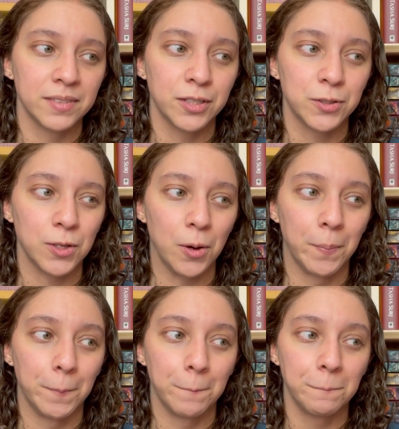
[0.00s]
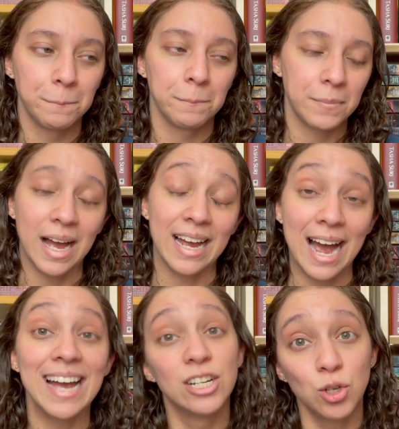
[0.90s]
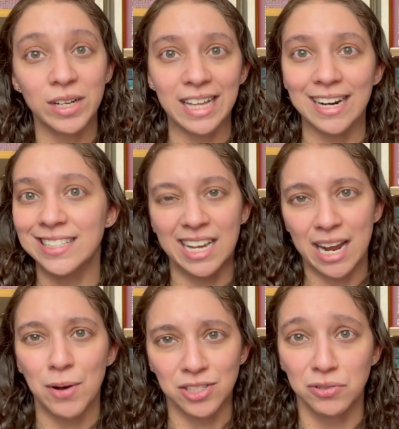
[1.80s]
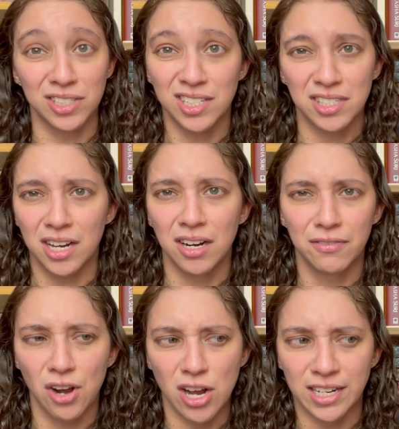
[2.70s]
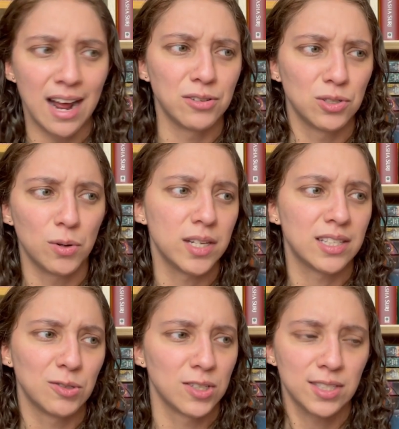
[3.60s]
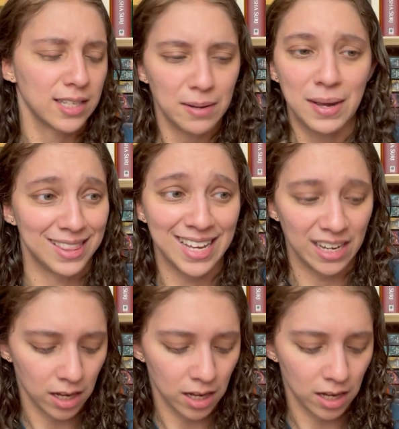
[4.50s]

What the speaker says: So I enjoyed that because I am also just a sucker for haunted house stories. Those are just like my thing.